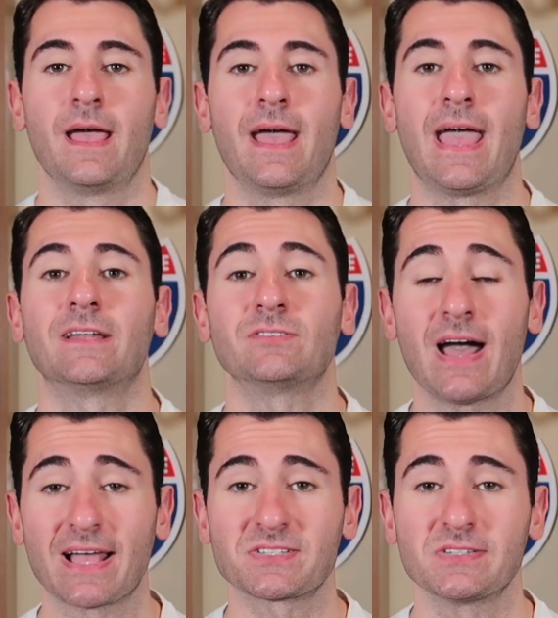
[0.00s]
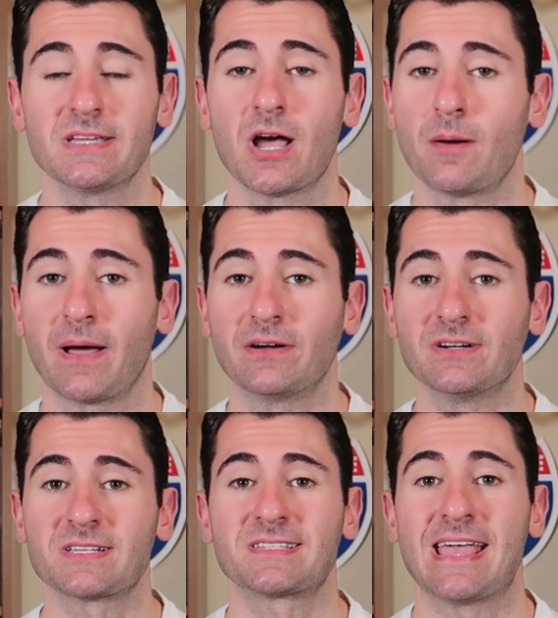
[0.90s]
And lastly on my
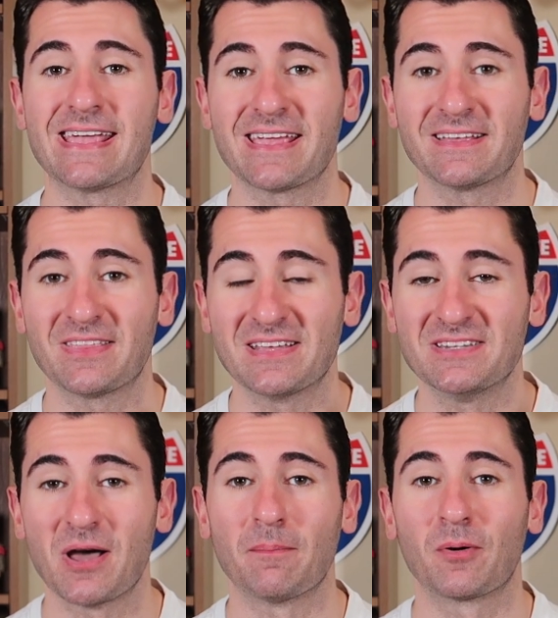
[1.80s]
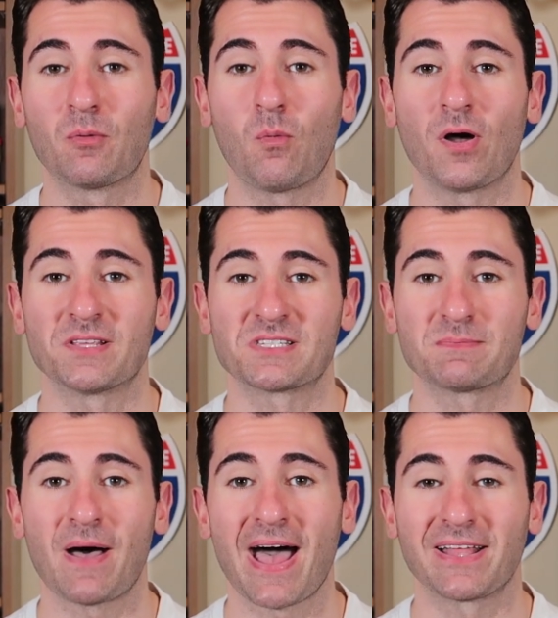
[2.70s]
list, taking the #1
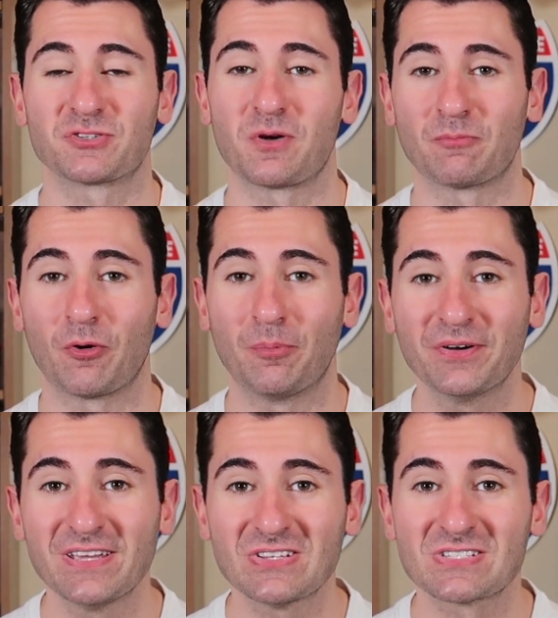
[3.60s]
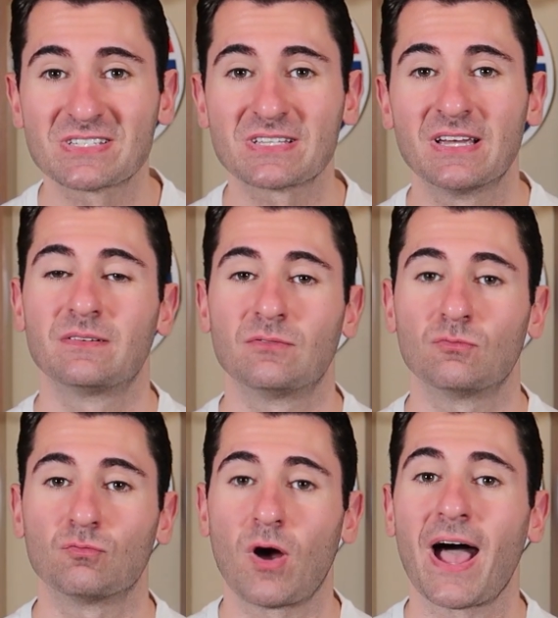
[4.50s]
spot, drumroll please,
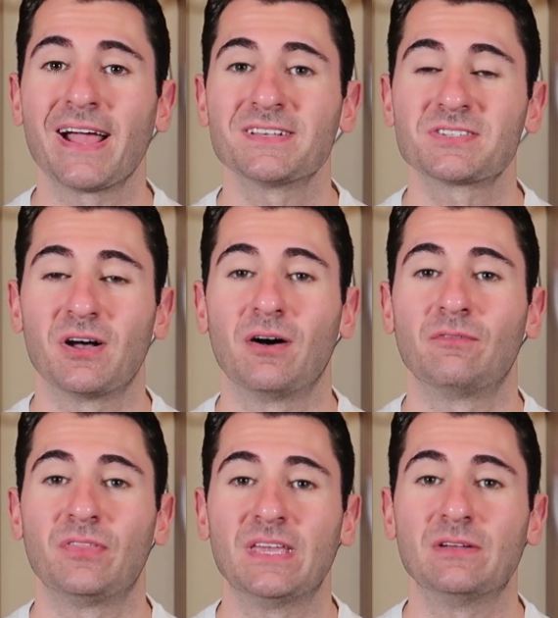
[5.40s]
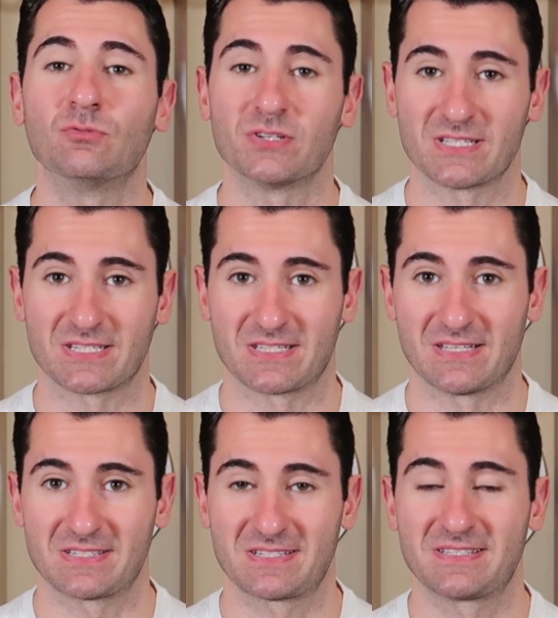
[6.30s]
Rise of the
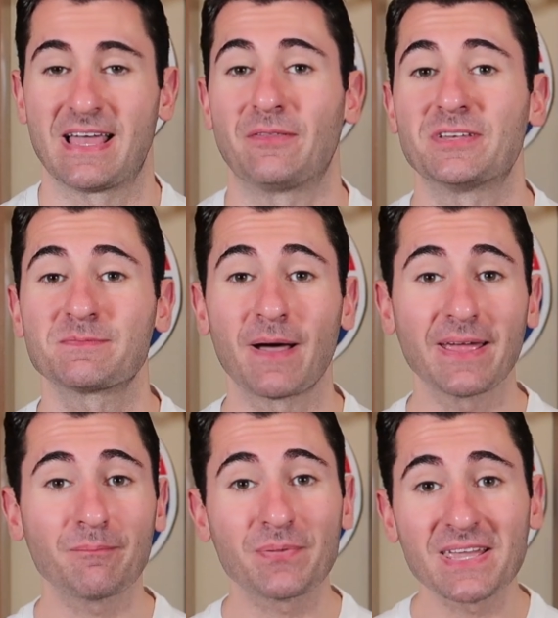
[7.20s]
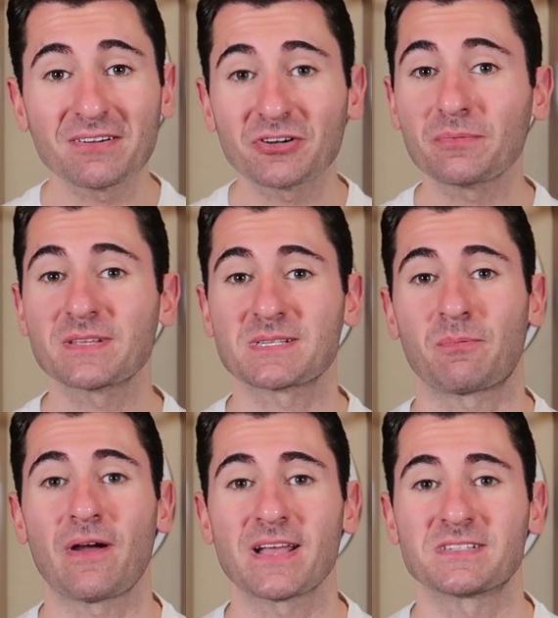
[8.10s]
Resistance. Now this might be a little bit
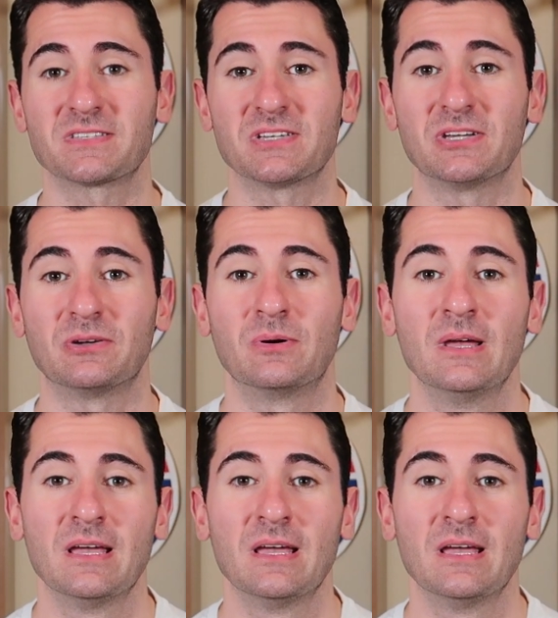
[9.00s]
surprising to you.